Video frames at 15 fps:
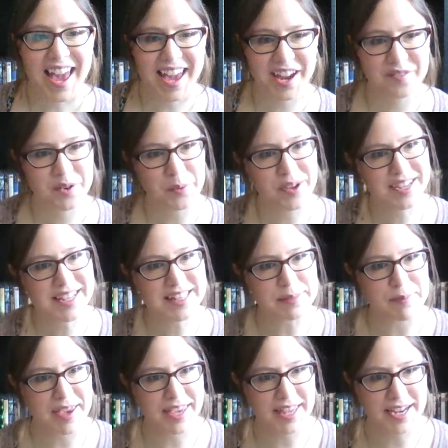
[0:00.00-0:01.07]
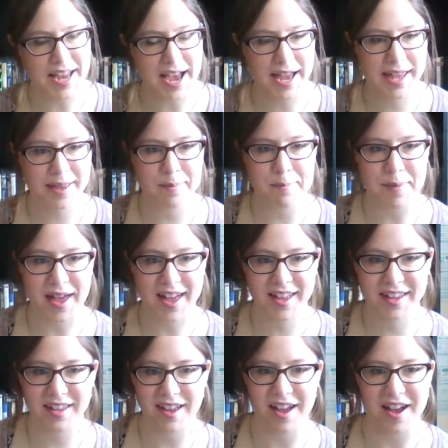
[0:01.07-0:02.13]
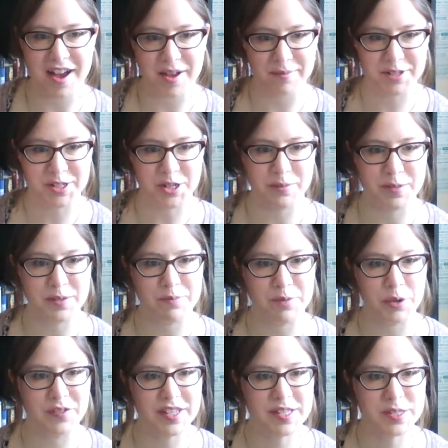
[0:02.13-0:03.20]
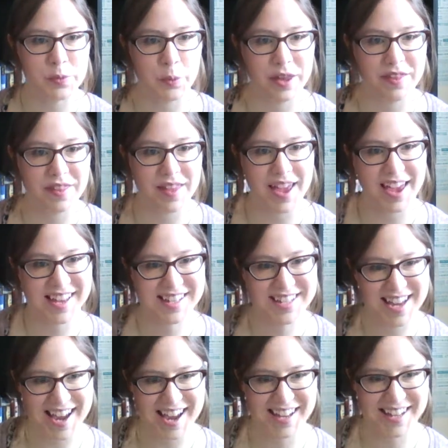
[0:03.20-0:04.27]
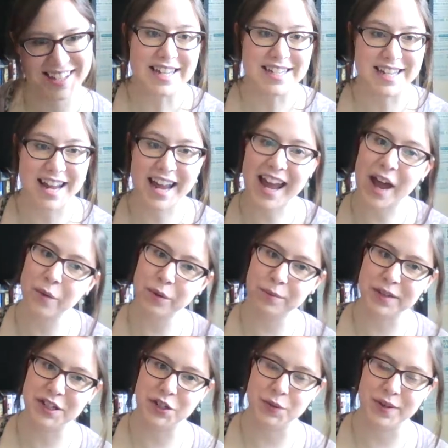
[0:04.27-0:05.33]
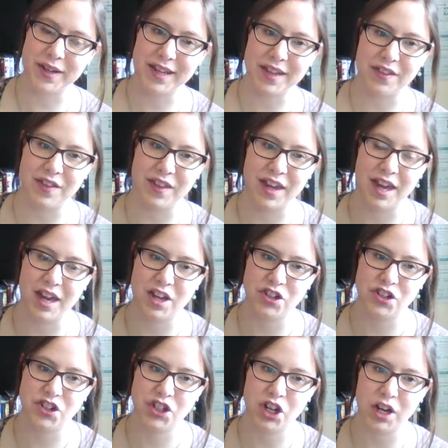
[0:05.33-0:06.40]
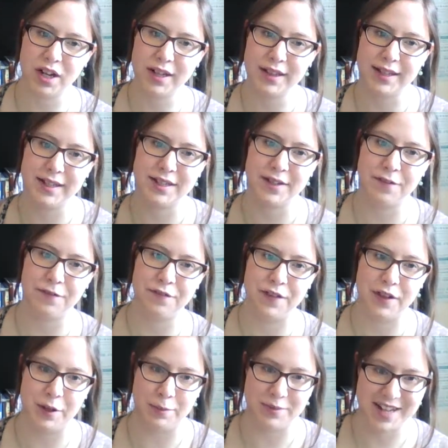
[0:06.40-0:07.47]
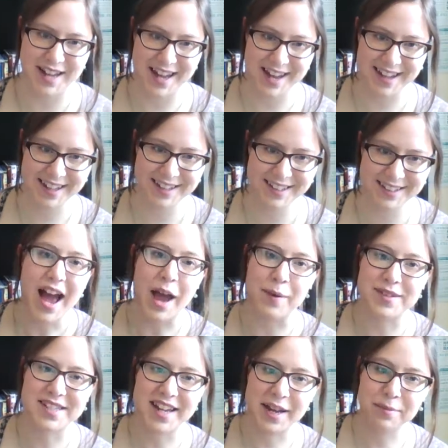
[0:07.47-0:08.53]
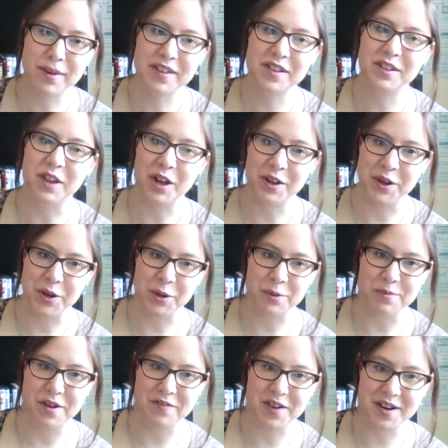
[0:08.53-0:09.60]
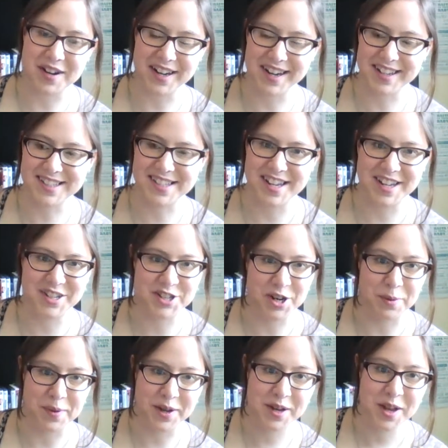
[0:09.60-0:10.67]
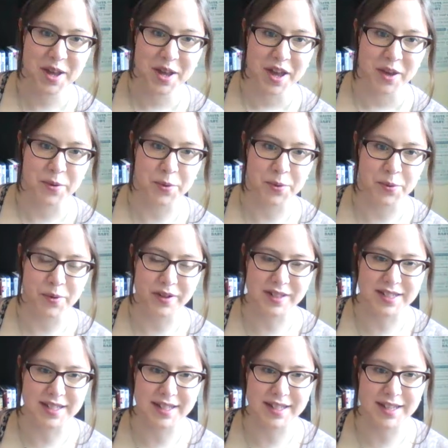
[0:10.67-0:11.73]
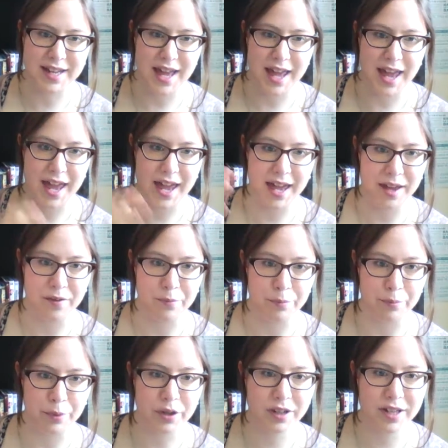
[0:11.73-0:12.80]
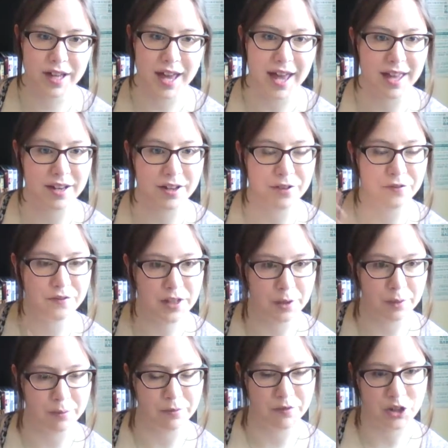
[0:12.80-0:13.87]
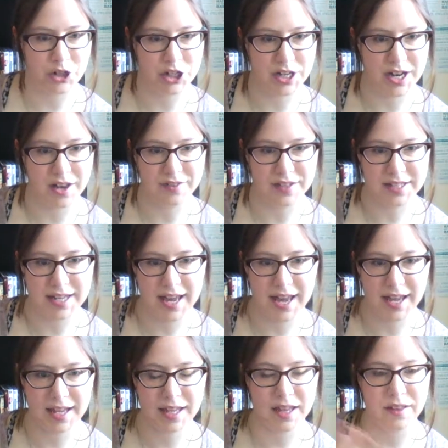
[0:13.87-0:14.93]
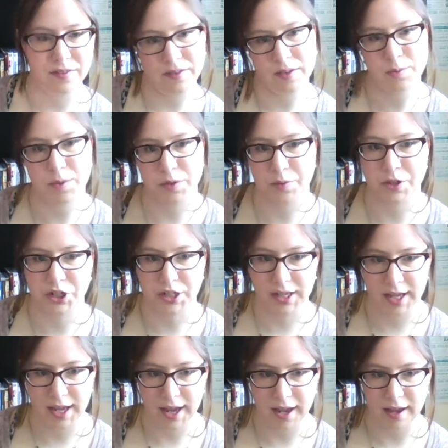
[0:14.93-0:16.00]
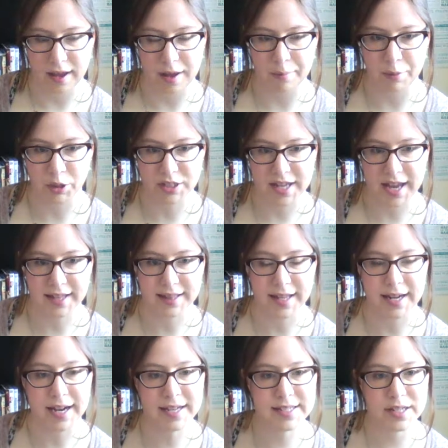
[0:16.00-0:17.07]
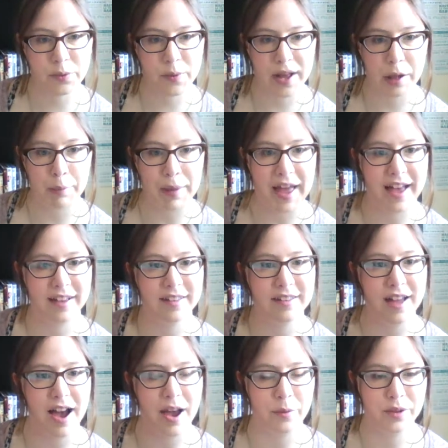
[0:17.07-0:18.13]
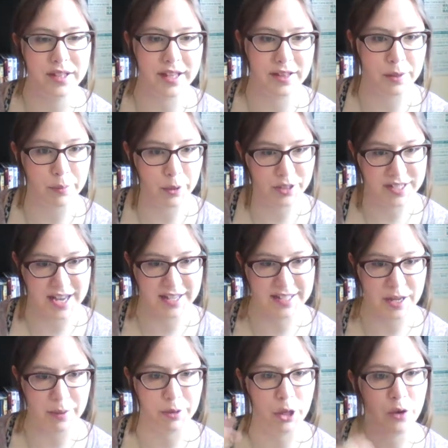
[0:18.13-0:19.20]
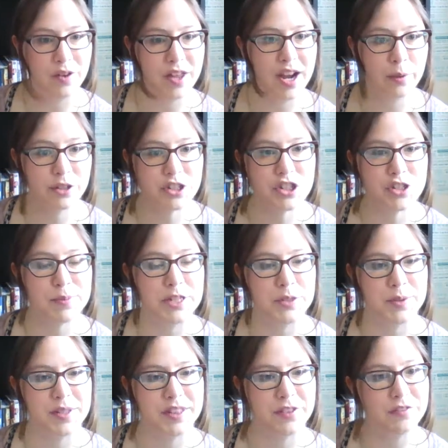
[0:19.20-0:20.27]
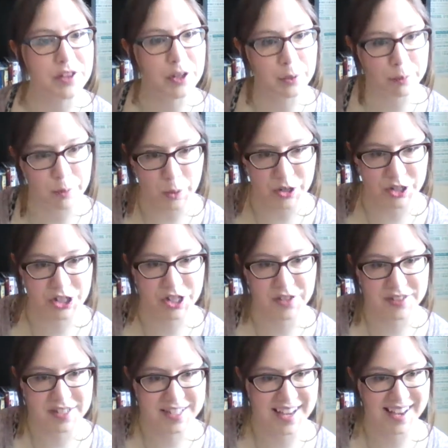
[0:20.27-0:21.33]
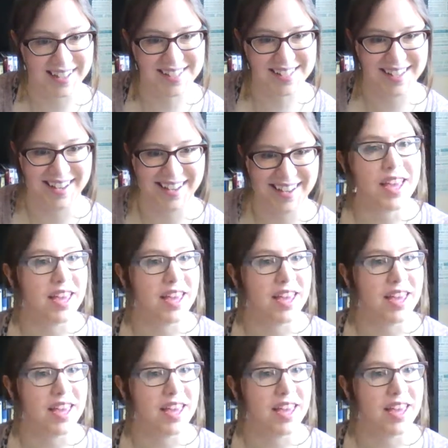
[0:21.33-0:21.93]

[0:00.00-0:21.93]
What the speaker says: Hey everyone, it's Megan. I am back in terms of movies with a tag. Today I will be doing the chocolate film tag. I was tagged by the Lawn Gnome, a very nice gentleman, who did a book and film version of the tag, and this was originally a book tag that I did a while back. I will link the book tag down below, and I will just be doing the film portion of the tag today.